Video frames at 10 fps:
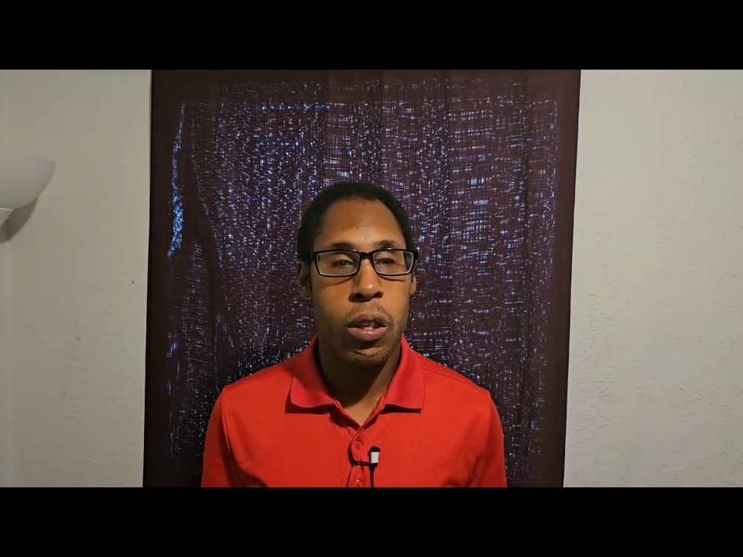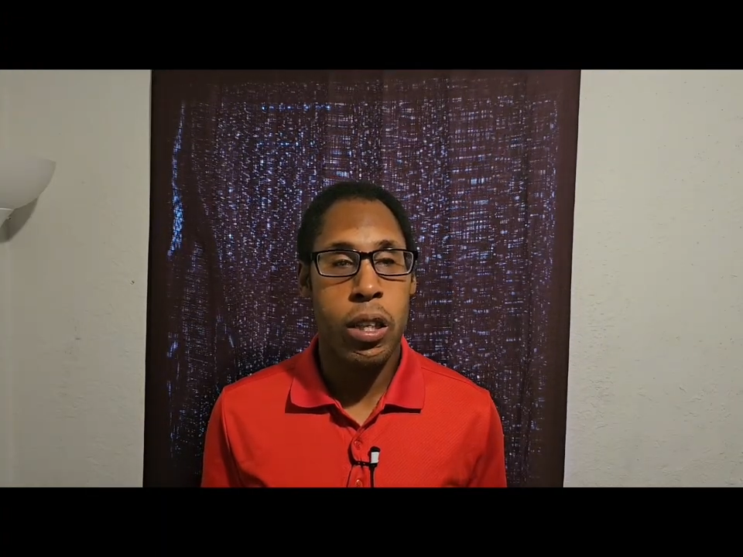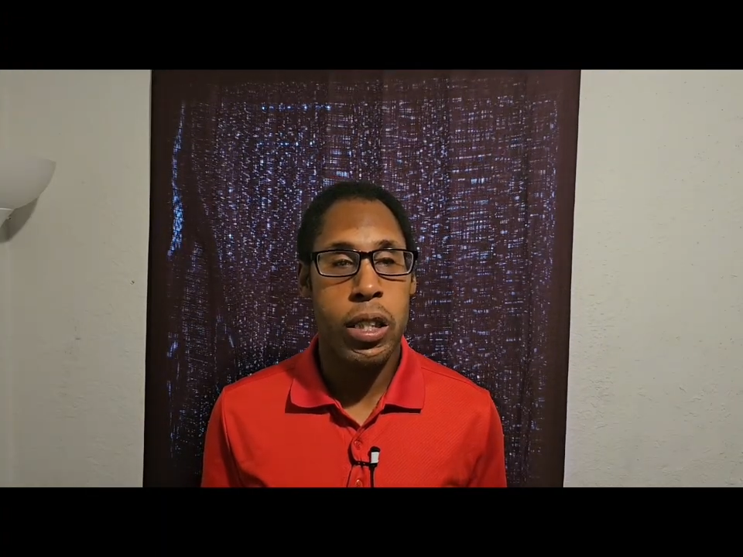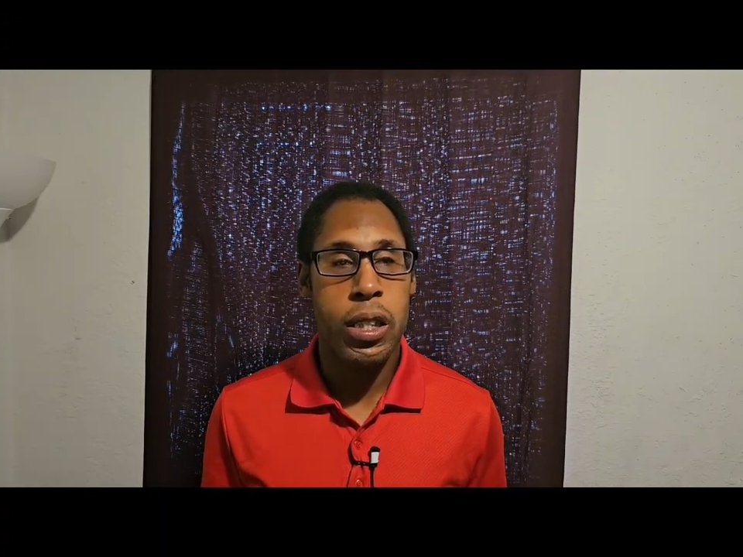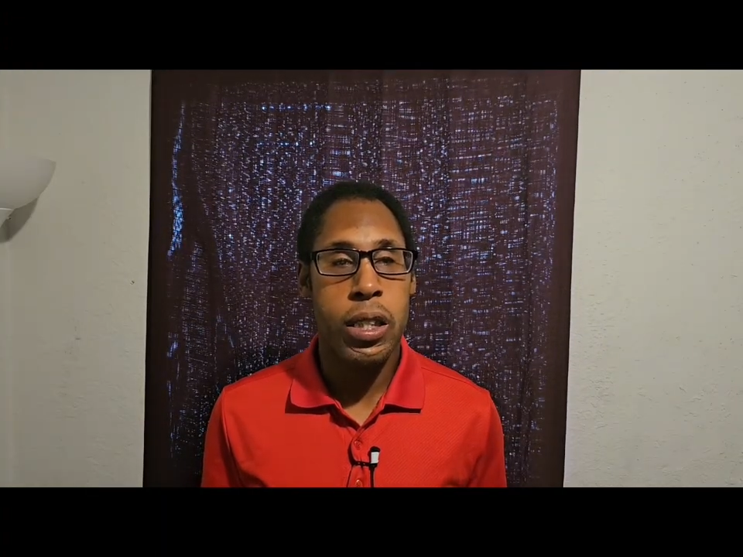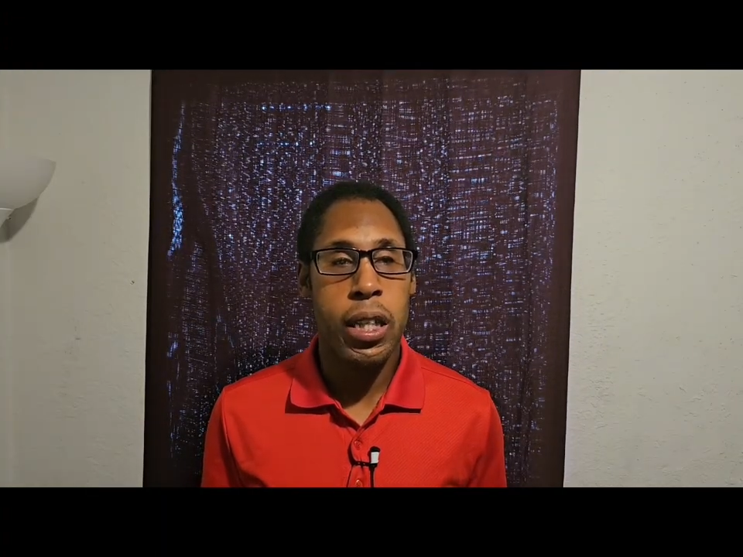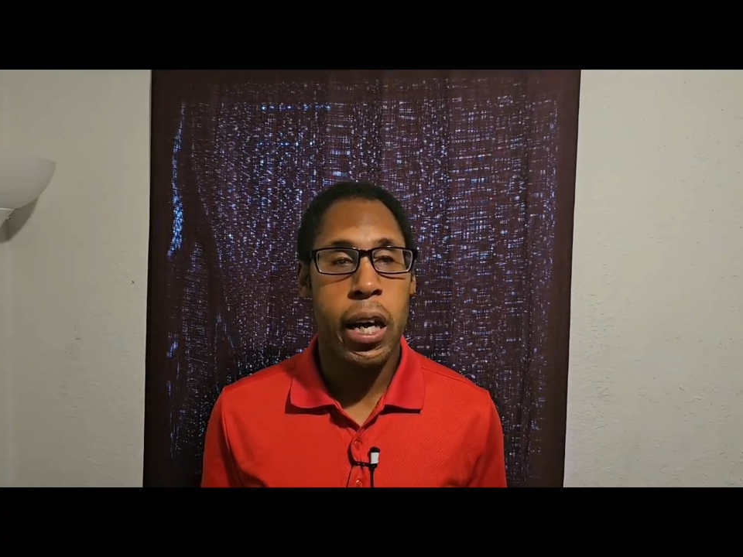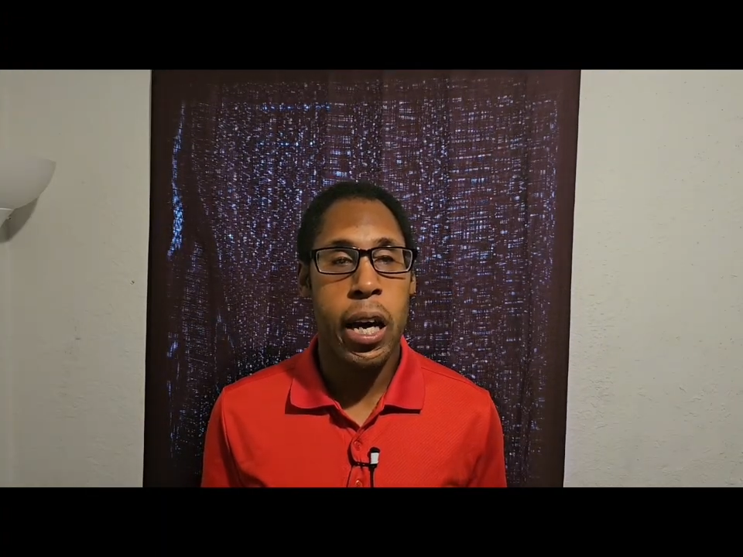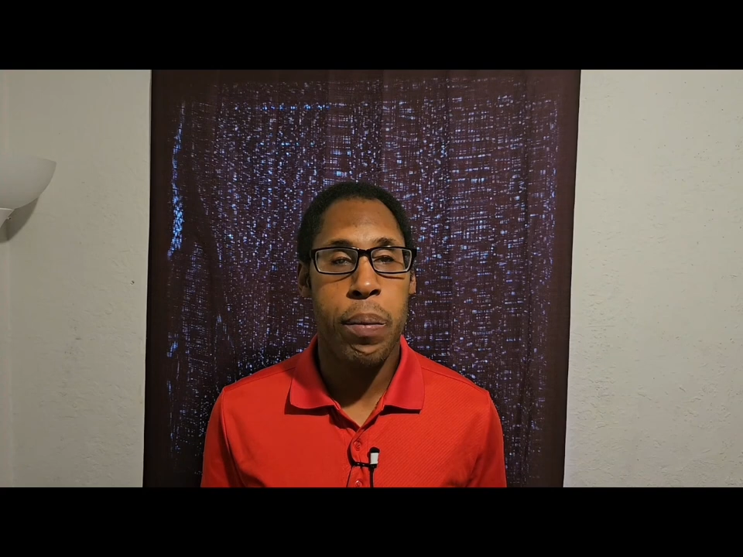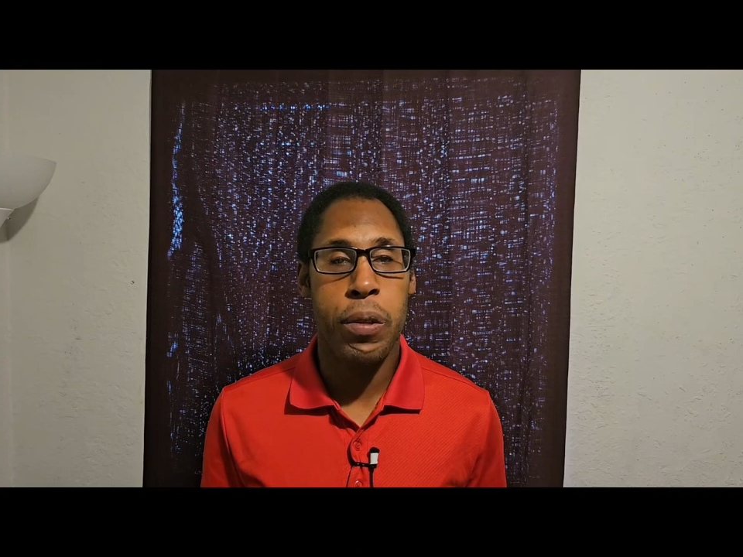on this
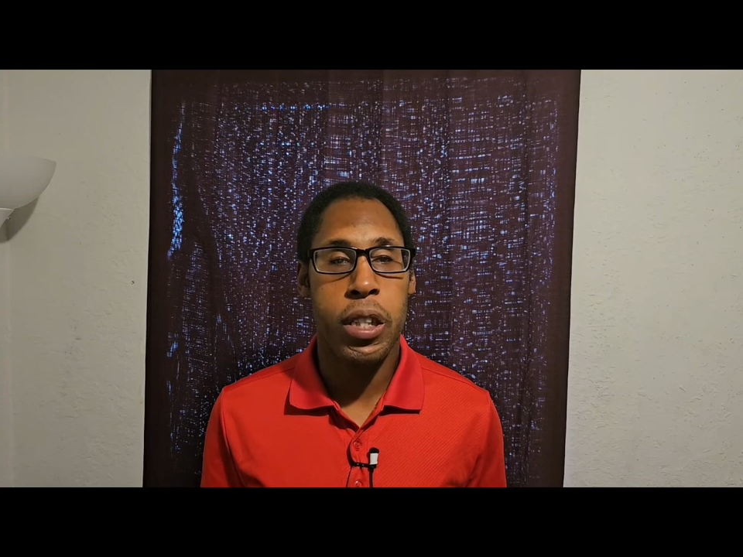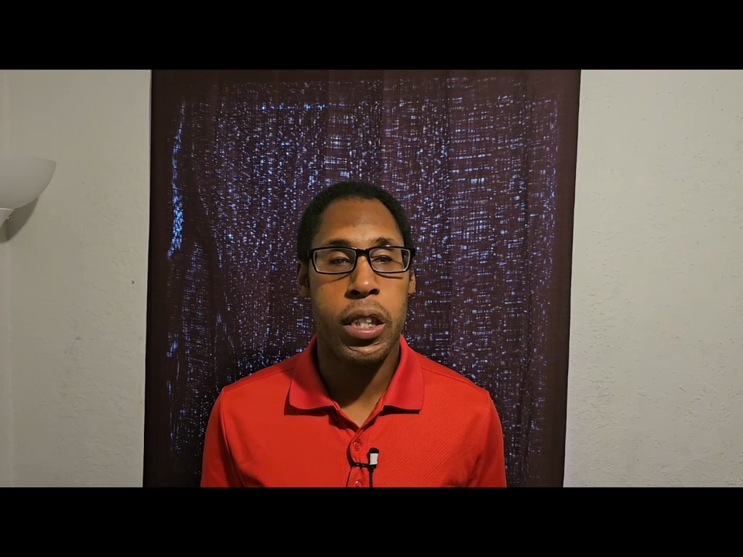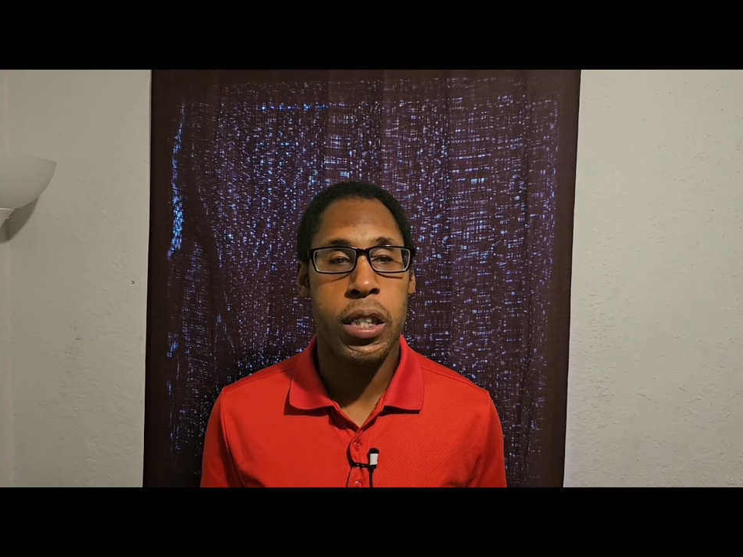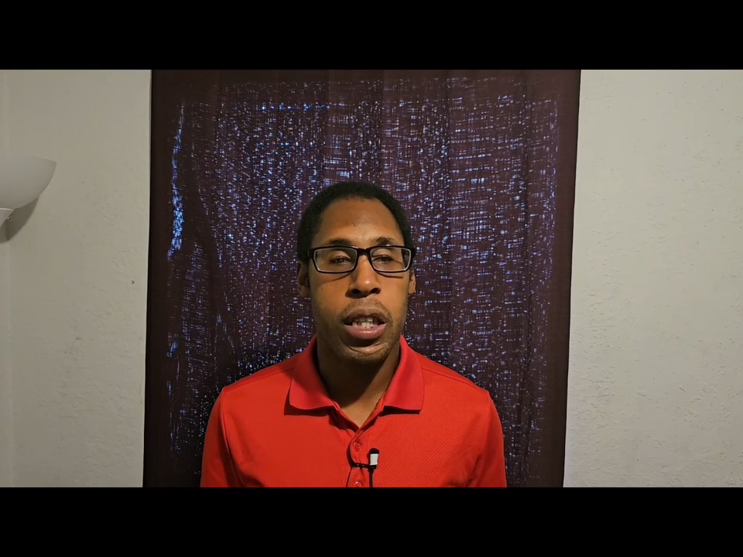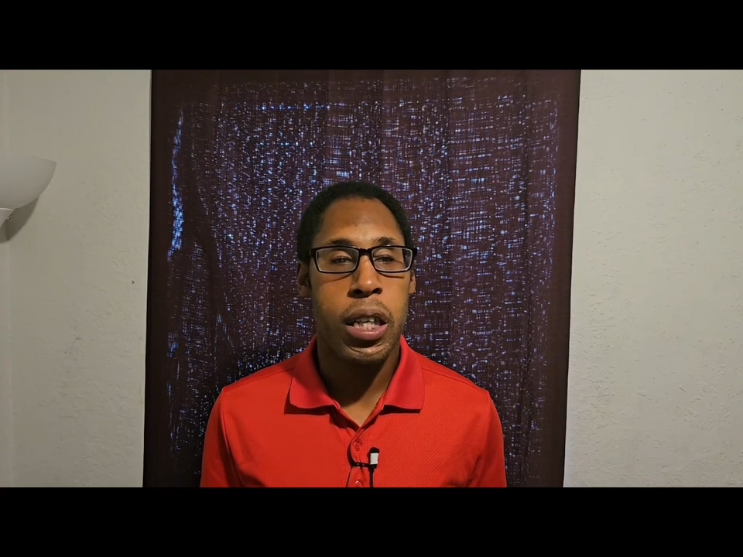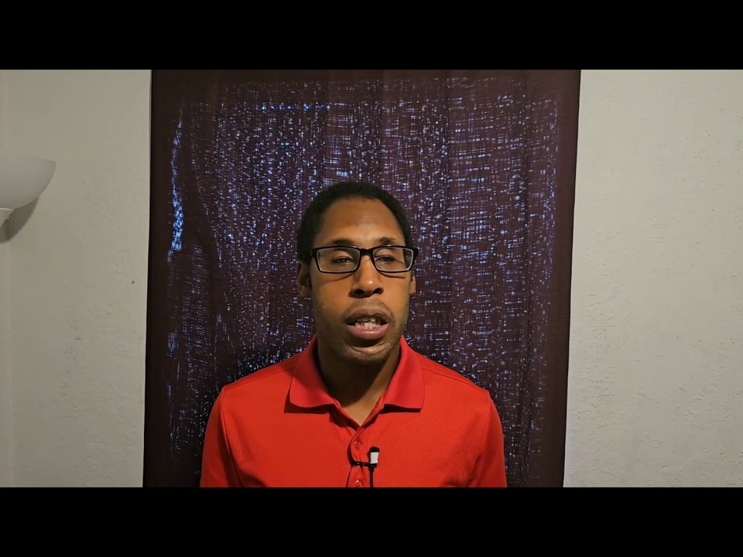tablet